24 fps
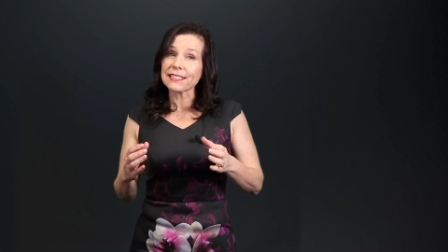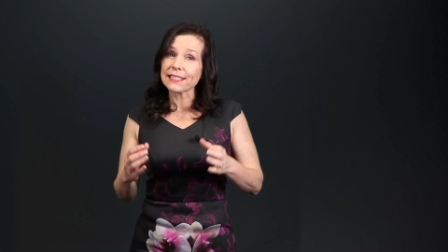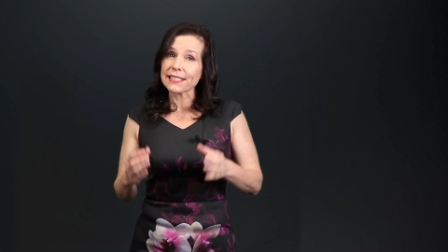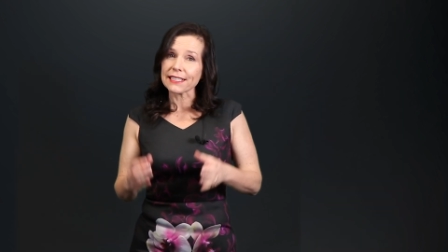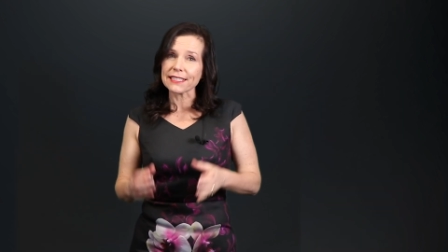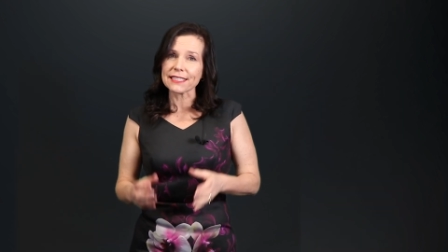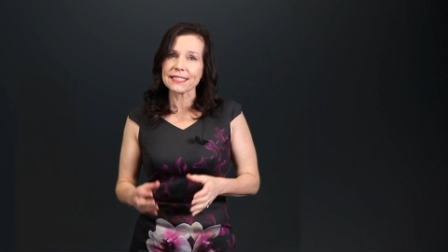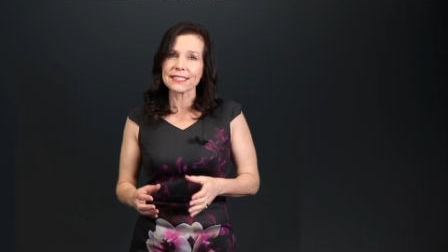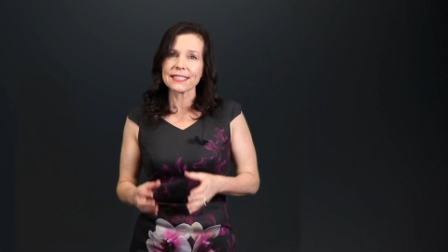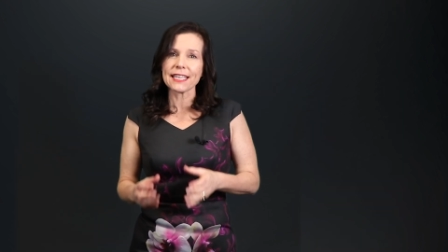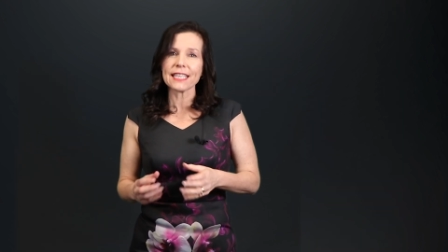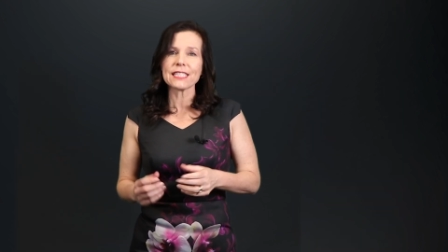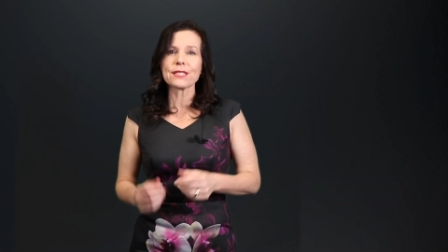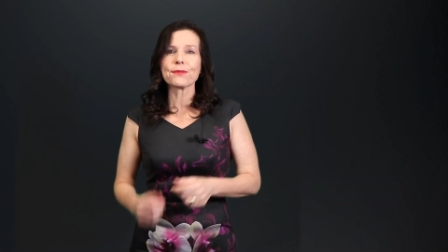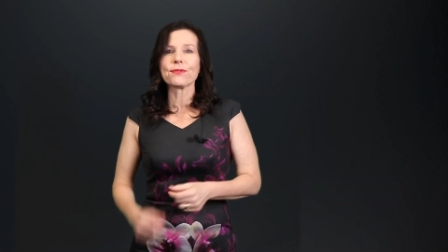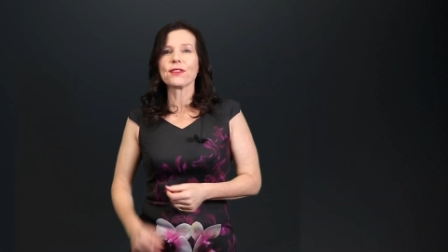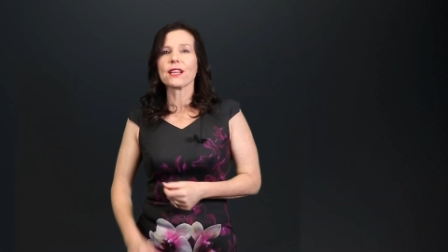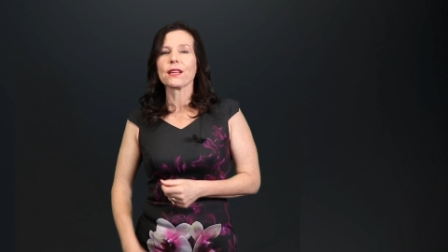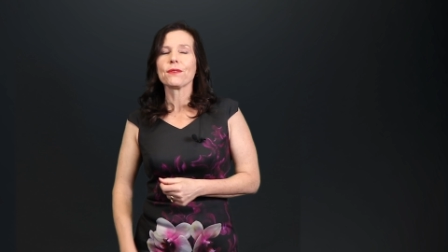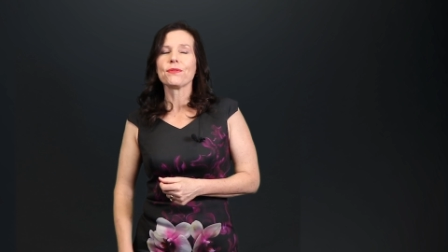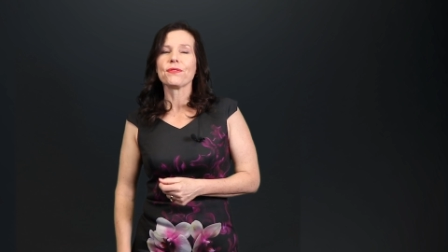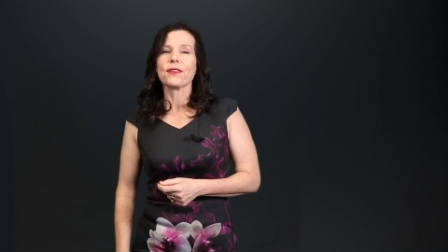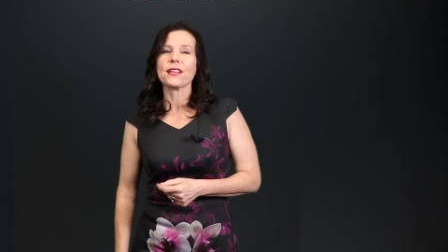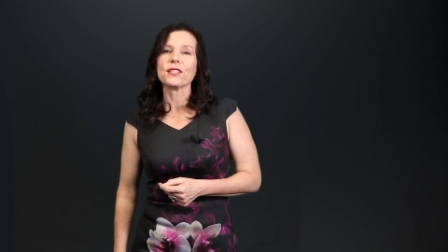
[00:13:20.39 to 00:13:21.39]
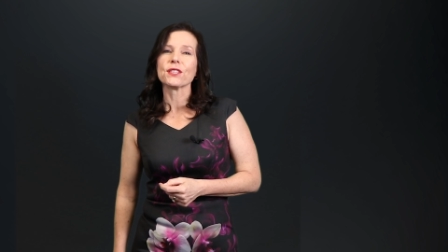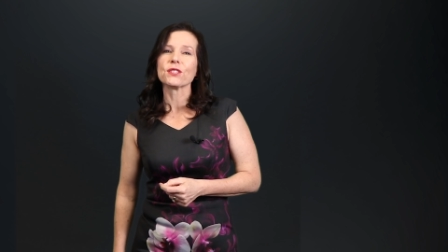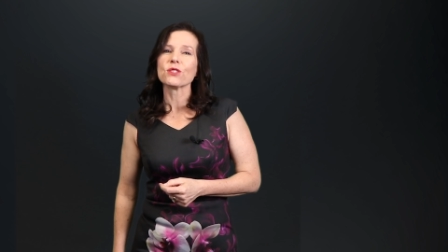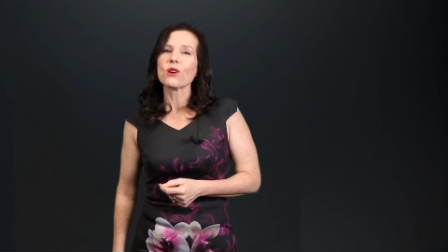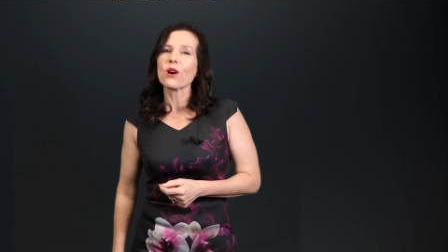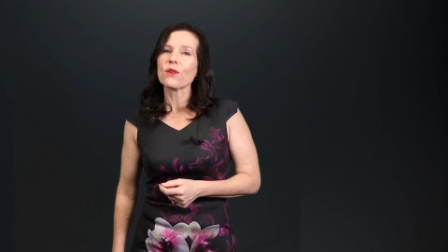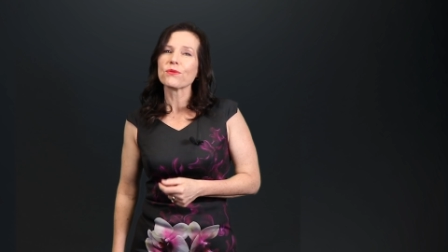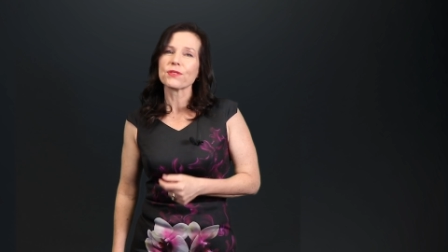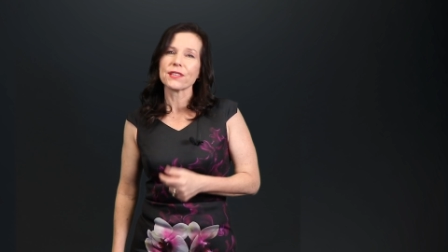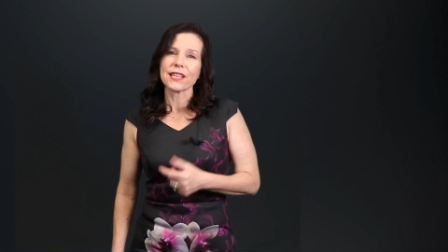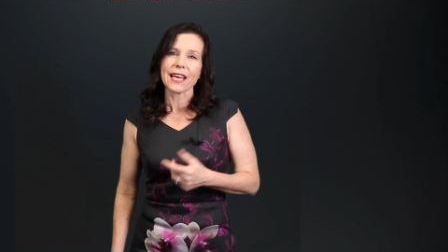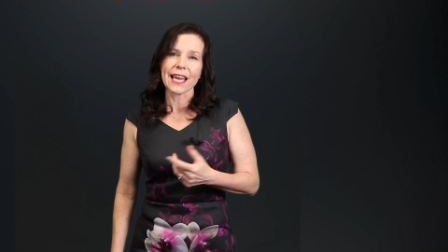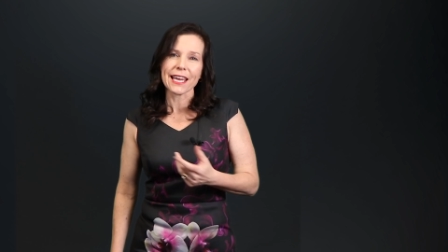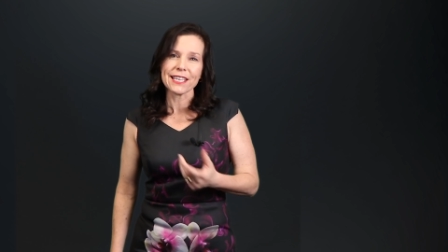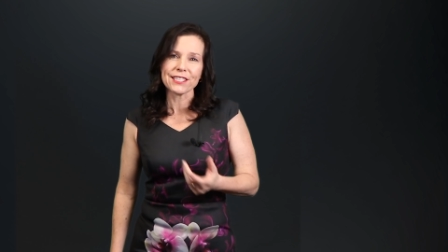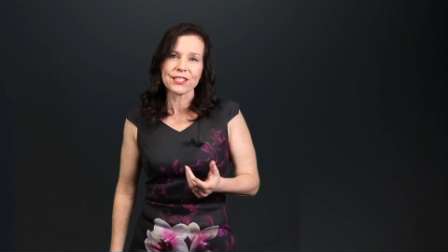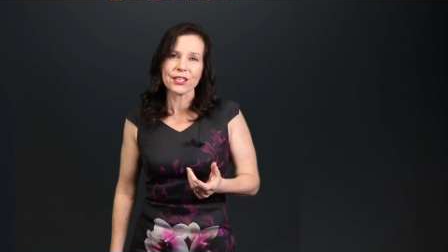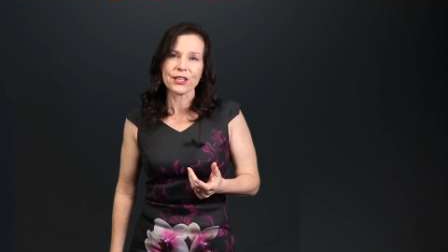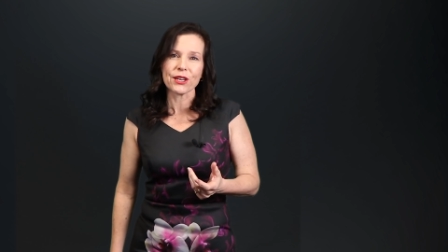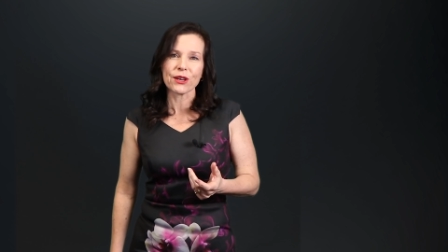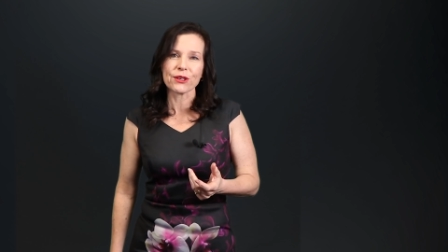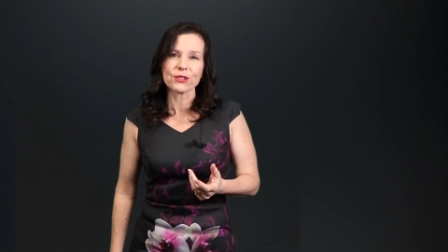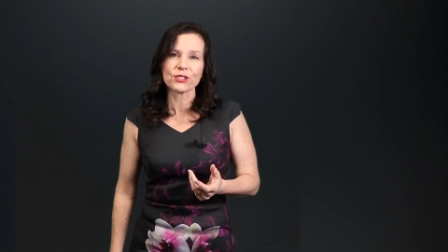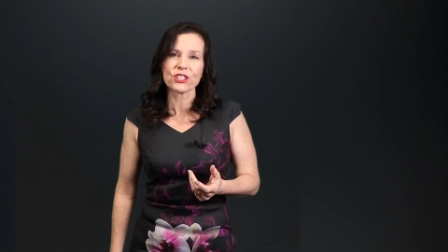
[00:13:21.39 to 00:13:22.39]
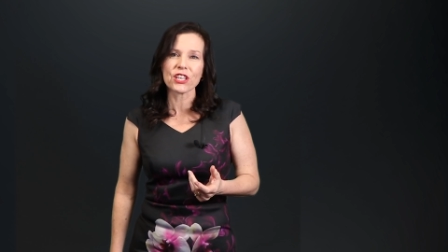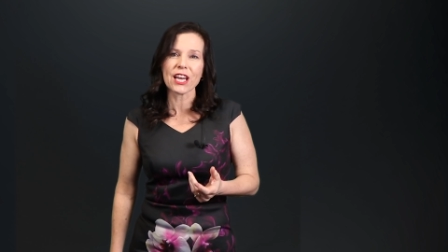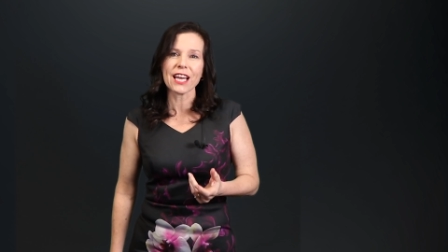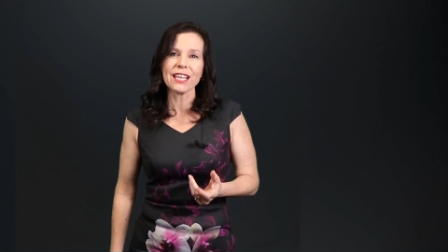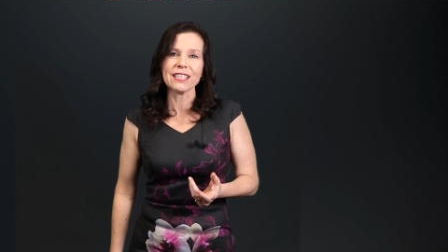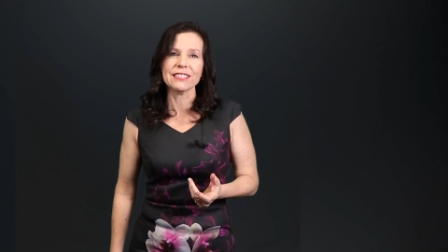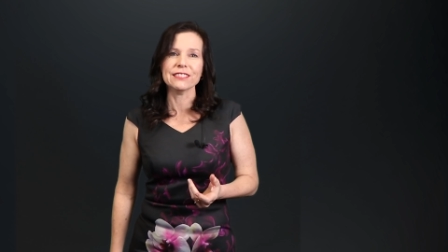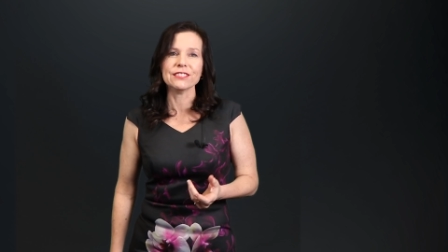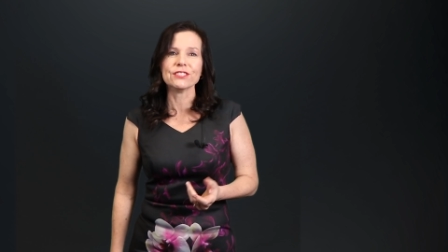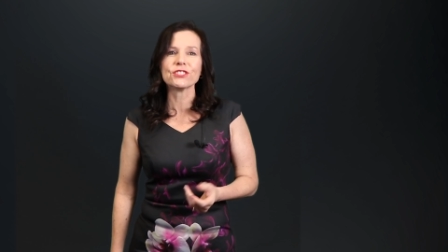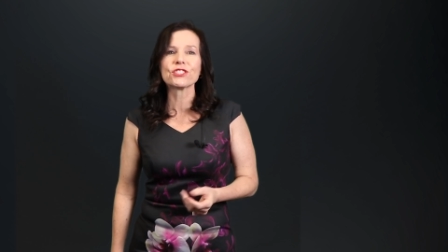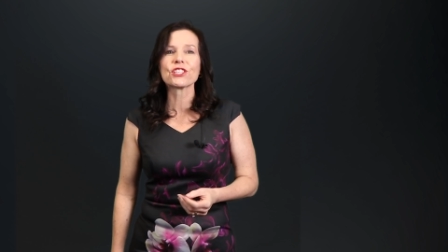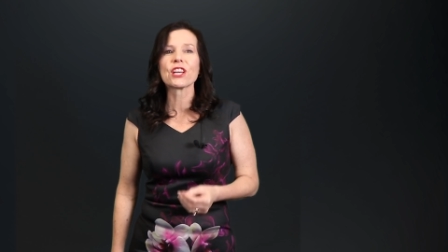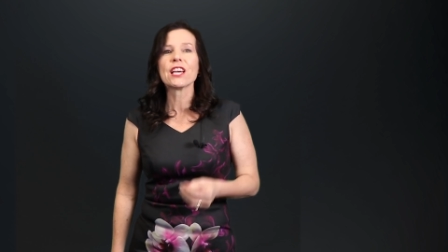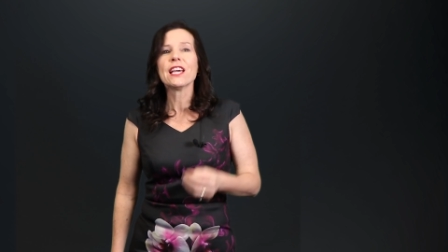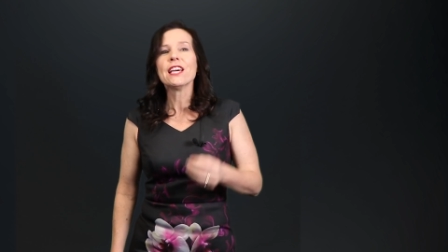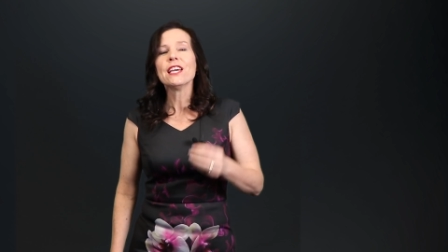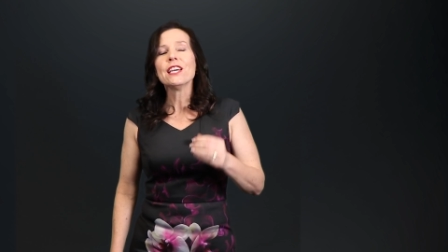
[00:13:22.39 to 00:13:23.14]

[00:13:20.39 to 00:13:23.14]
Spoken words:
successfully fended off an ATO challenge